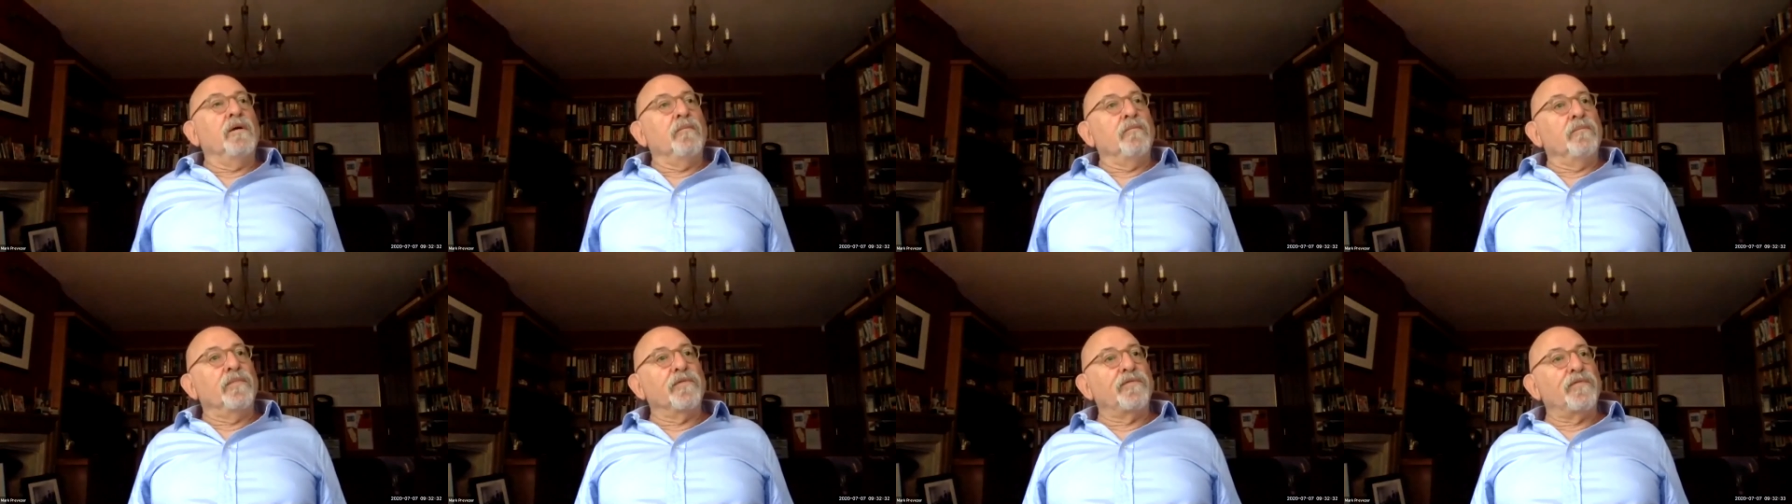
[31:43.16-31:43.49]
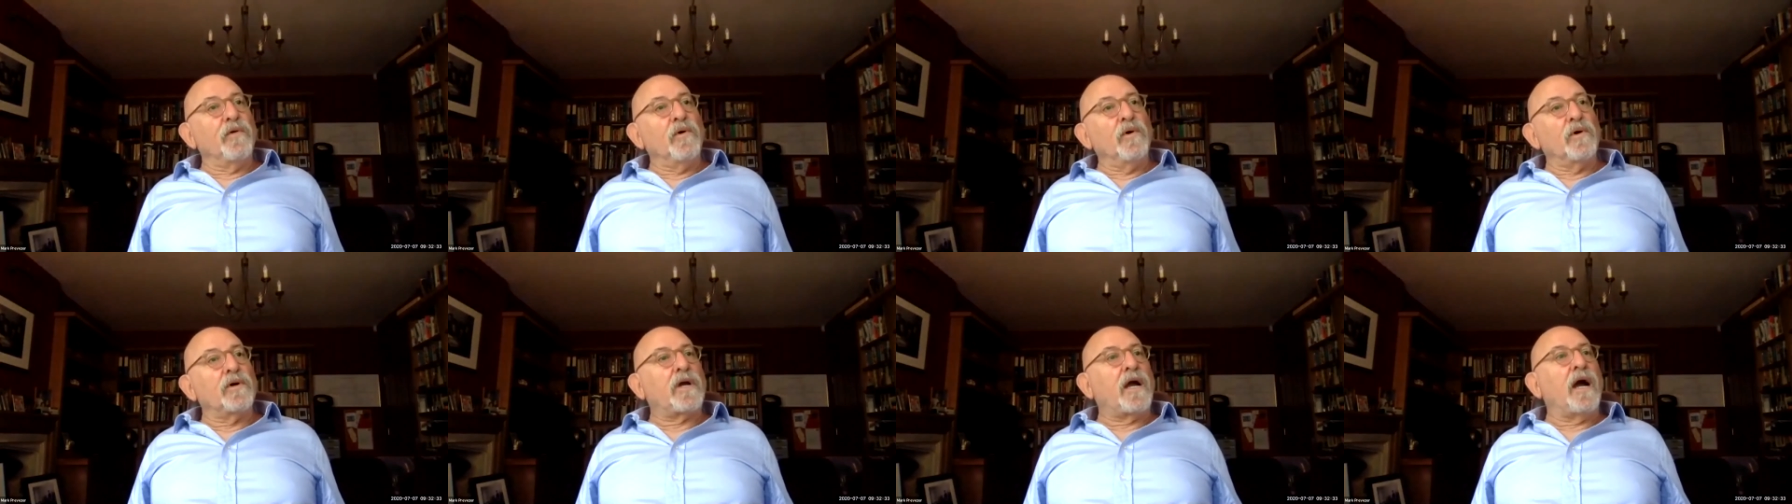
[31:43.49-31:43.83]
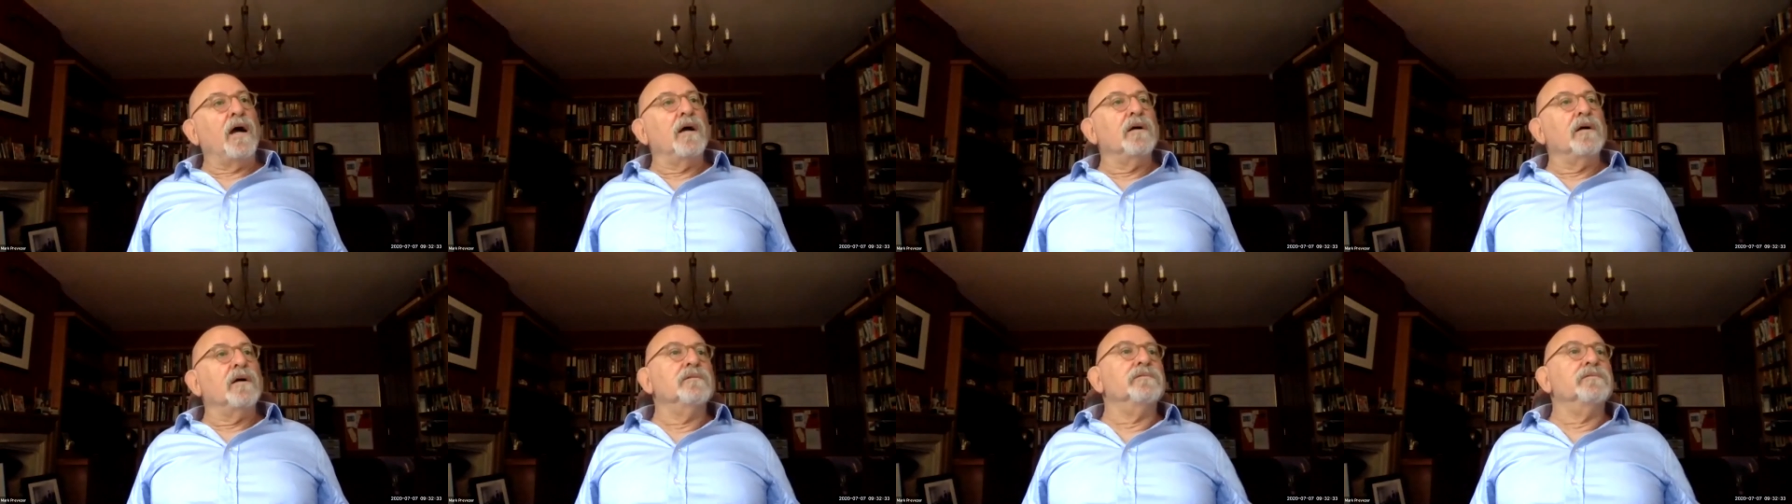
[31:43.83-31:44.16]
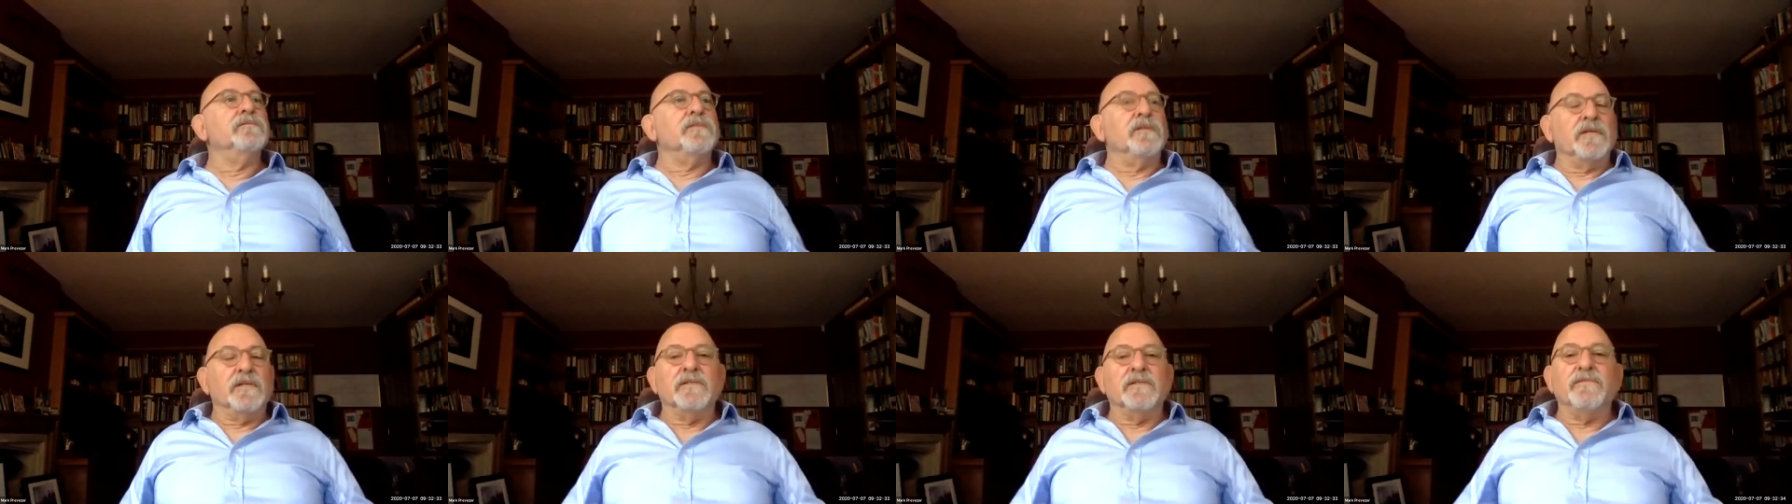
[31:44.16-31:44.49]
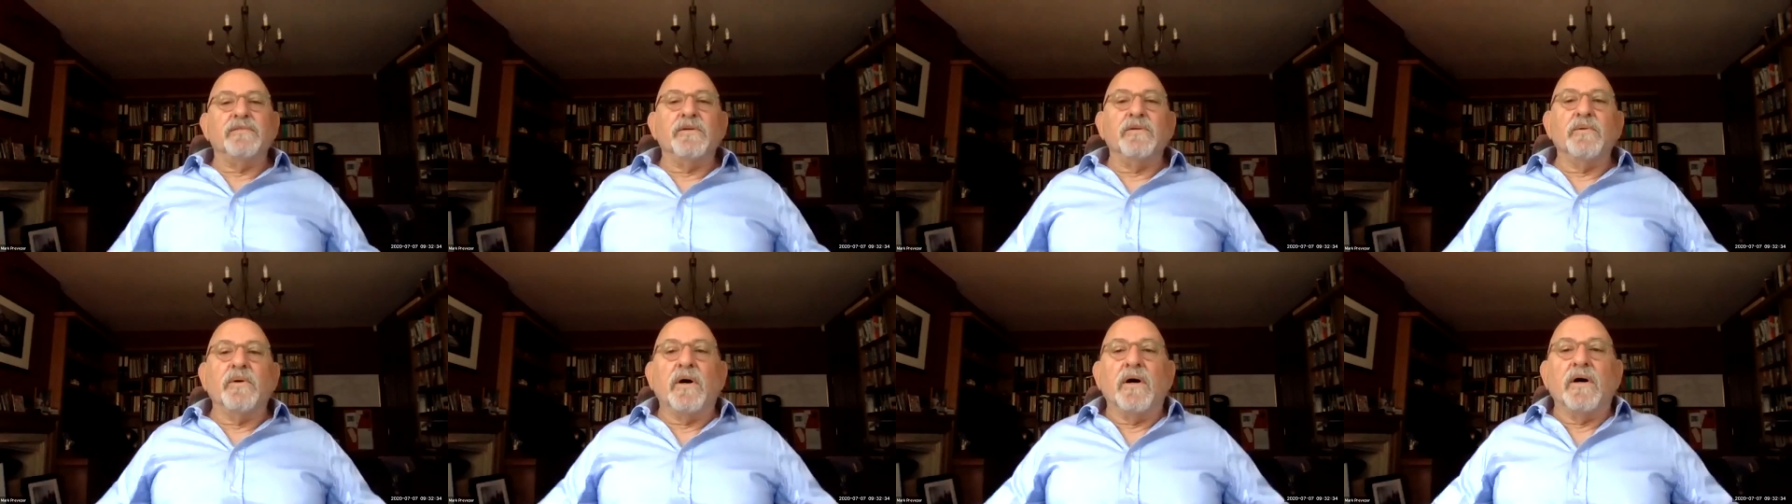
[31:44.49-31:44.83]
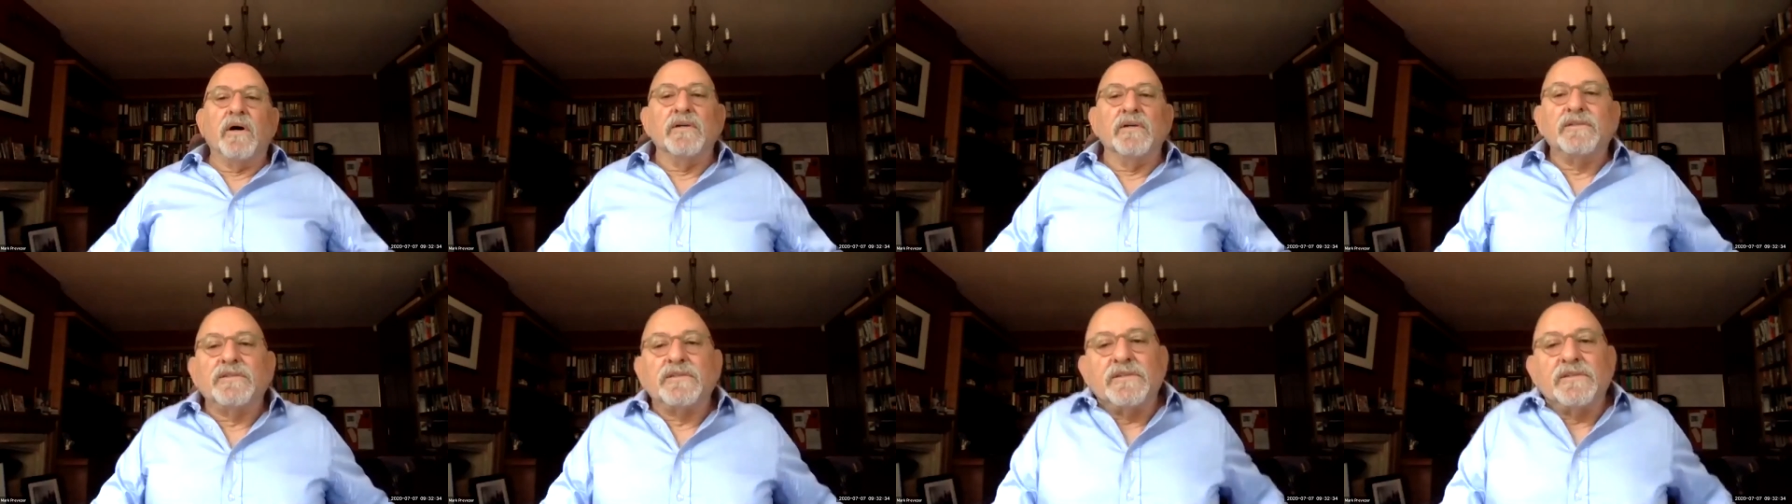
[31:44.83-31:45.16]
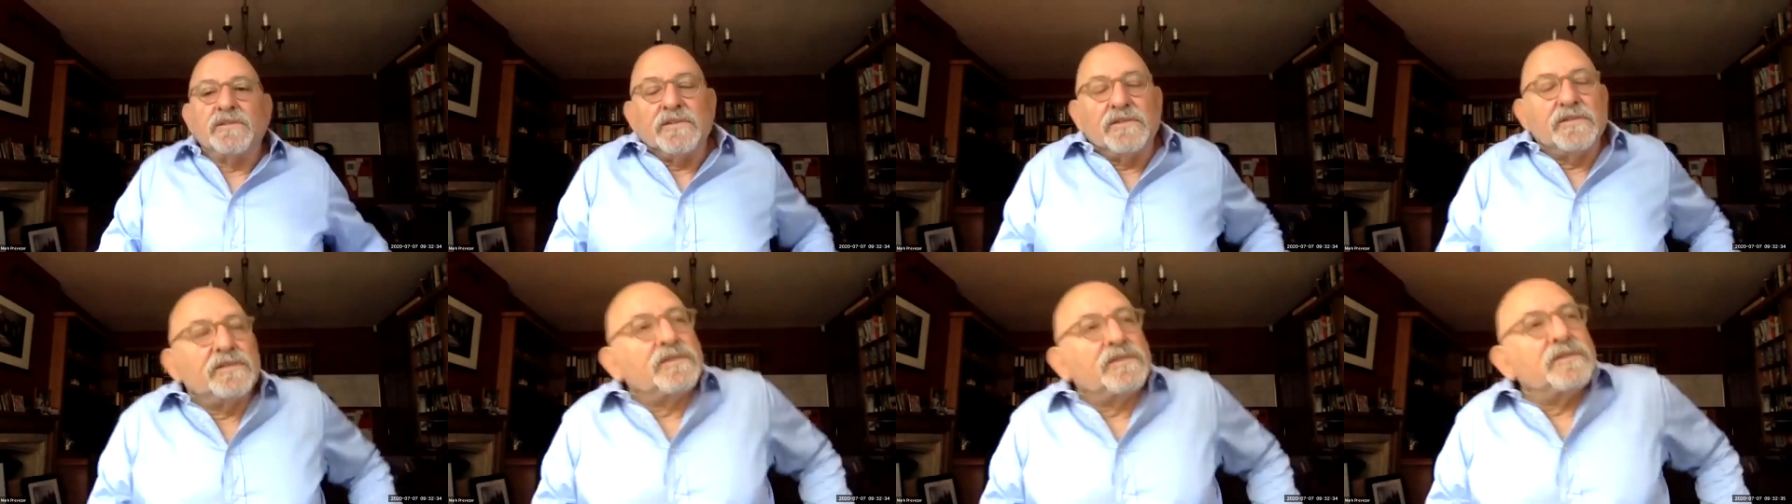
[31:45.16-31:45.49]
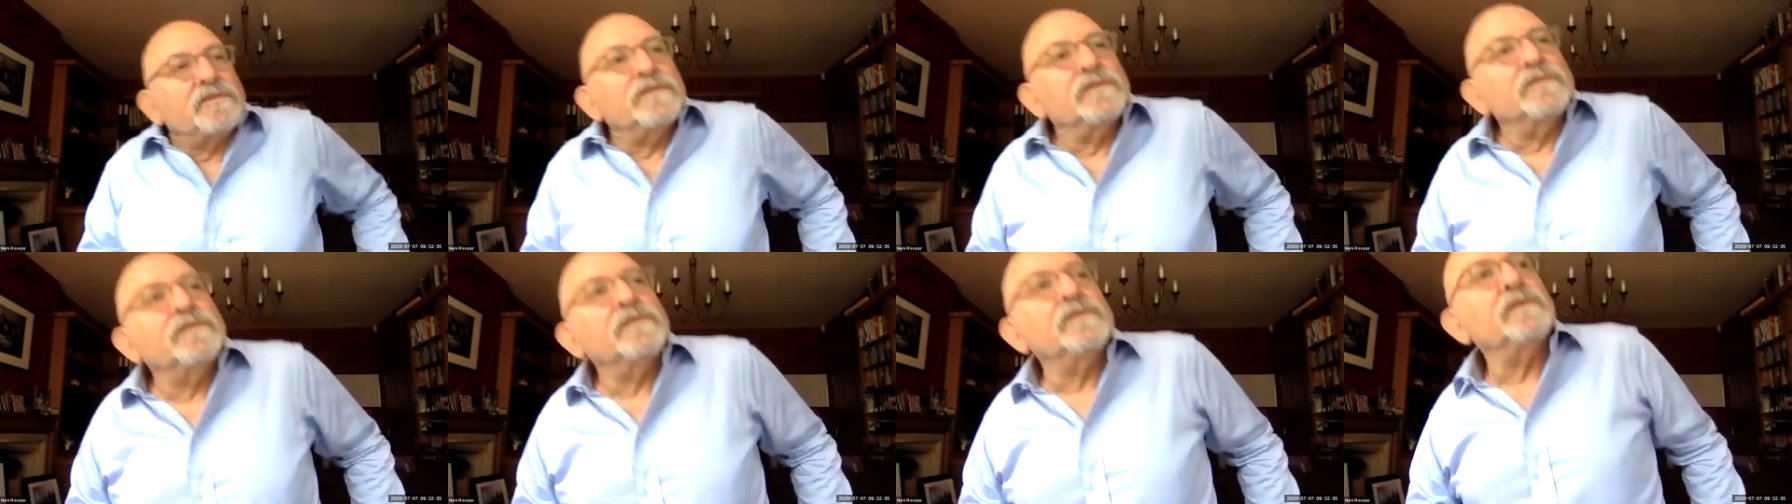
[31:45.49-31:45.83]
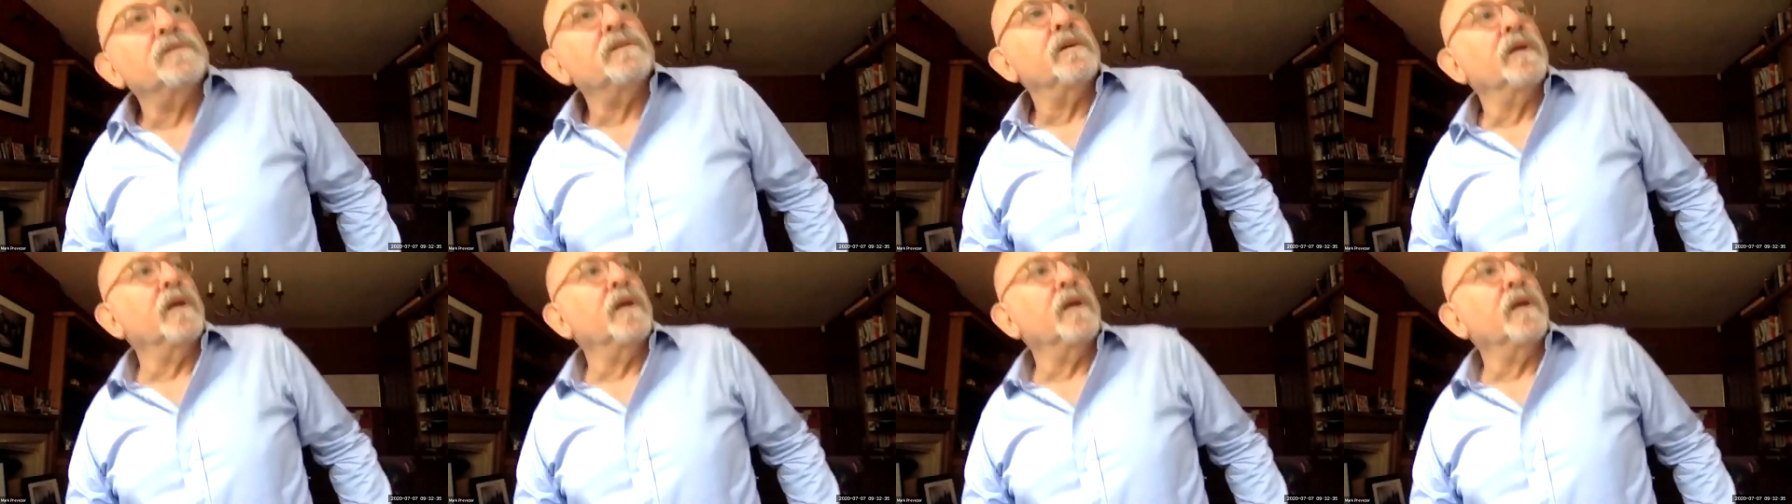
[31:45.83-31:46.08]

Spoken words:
before COVID, if you asked us, you